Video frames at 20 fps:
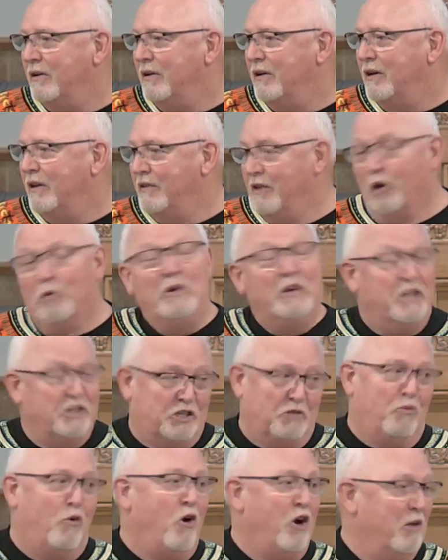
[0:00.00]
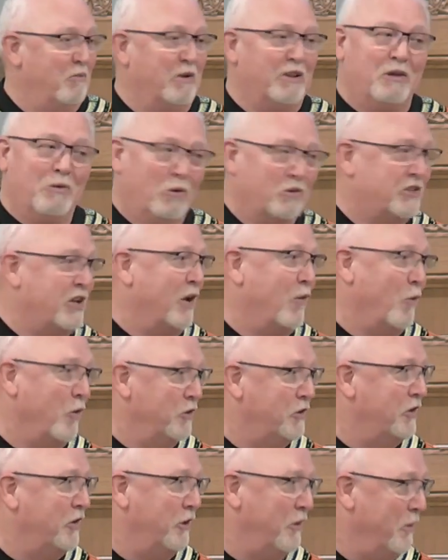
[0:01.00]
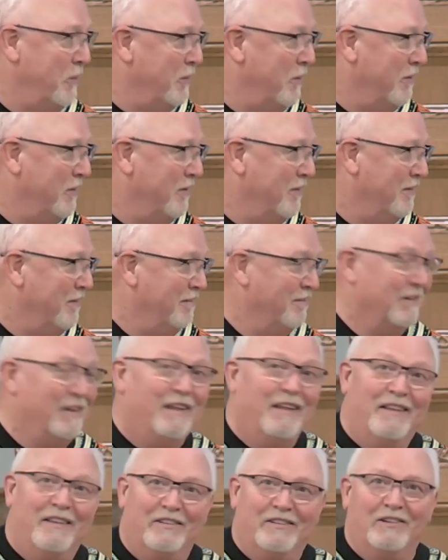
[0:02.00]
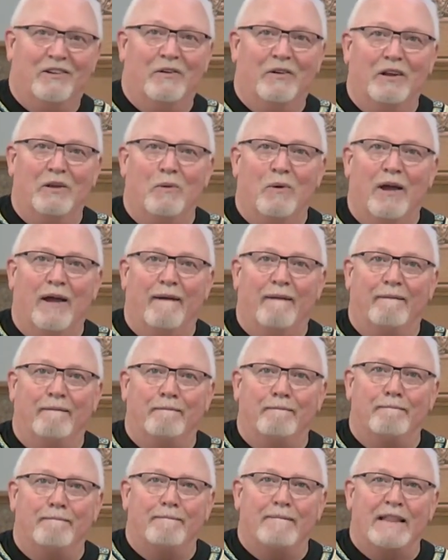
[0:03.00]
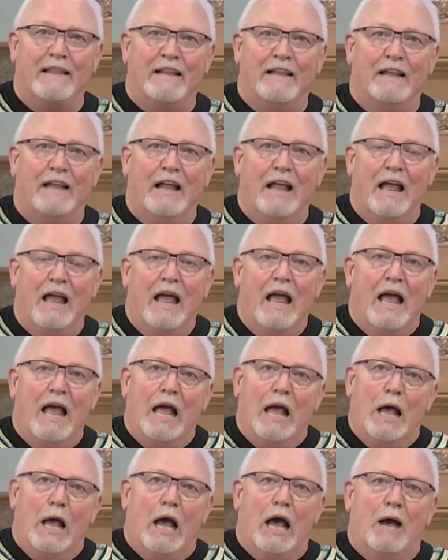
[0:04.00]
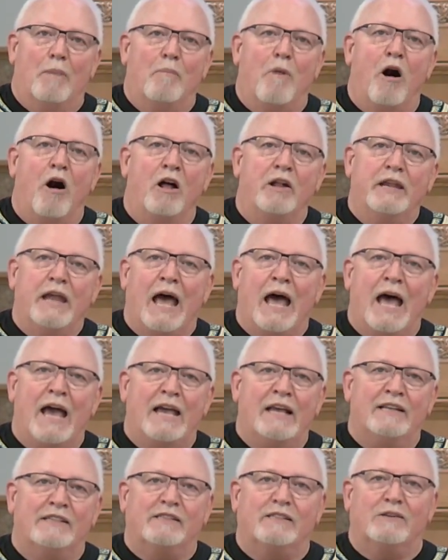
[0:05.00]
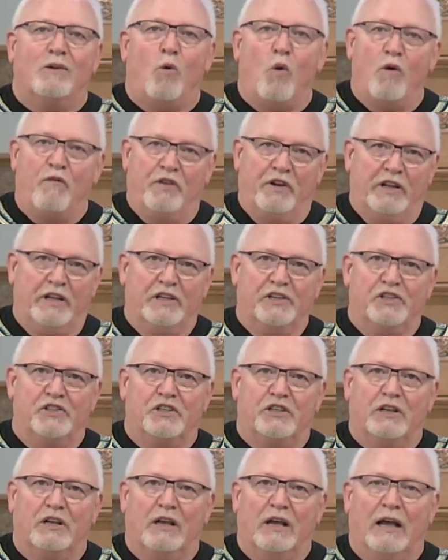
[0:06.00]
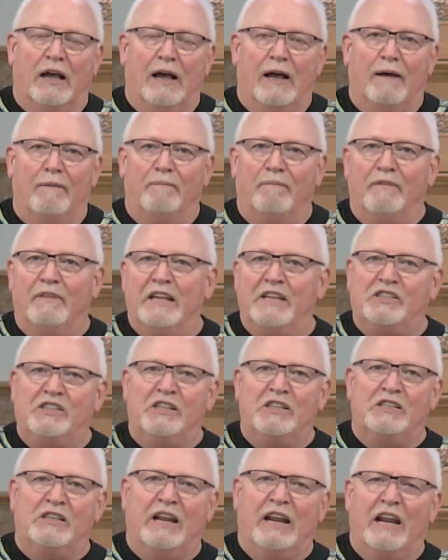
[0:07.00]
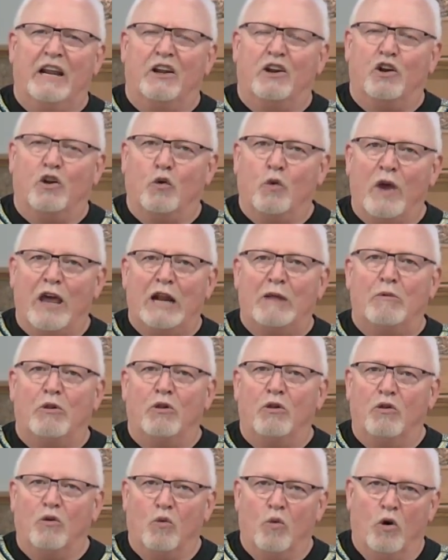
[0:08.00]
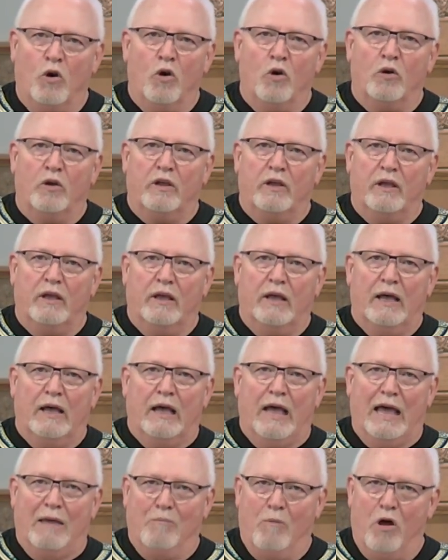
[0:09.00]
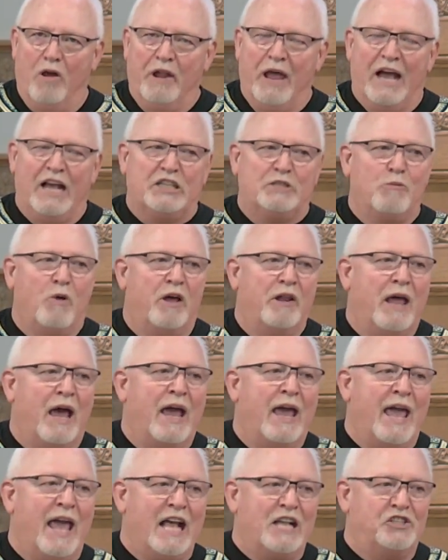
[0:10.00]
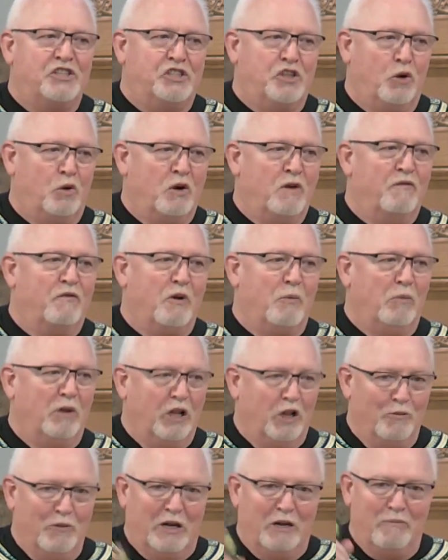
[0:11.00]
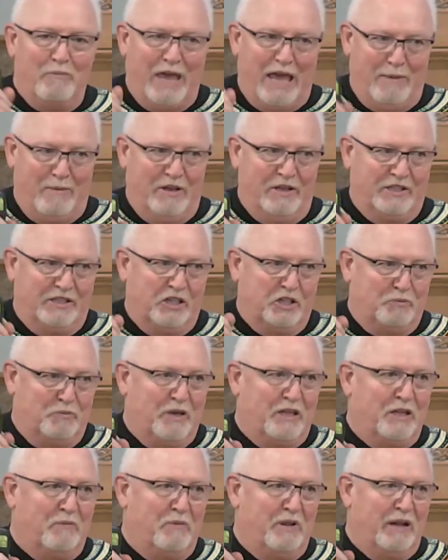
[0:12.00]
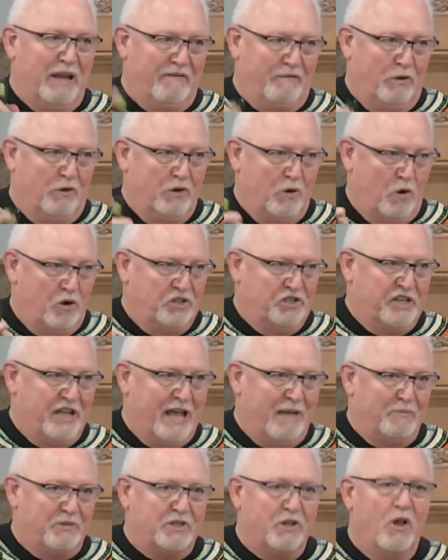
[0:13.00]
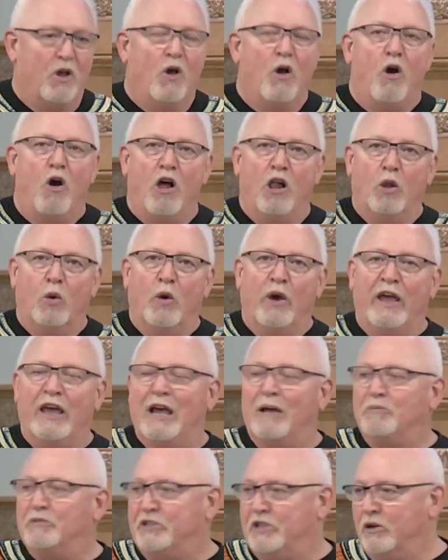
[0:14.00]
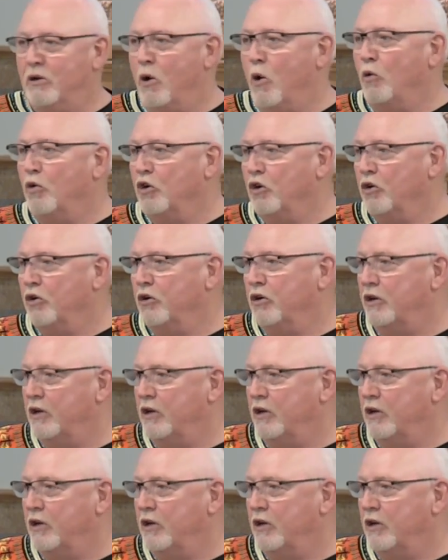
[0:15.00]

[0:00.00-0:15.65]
They'll be disappointed, but they won't say a word to you. So anyway. Maudai's orphanage. This is an incredible work at Maudai's. Maudai has children from little bitty babies, this big, that have been left on doorsteps, all the way up to older